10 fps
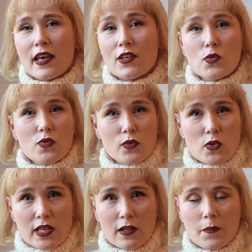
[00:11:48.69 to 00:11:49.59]
a useful
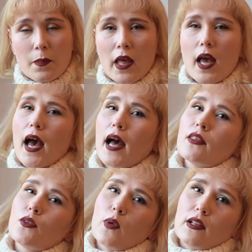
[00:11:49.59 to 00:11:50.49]
skill,
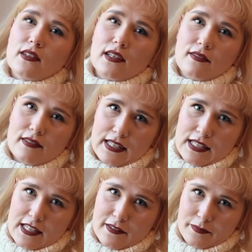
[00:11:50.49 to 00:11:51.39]
and the wealthy
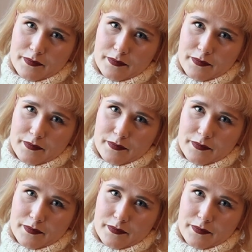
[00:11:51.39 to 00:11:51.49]
knit.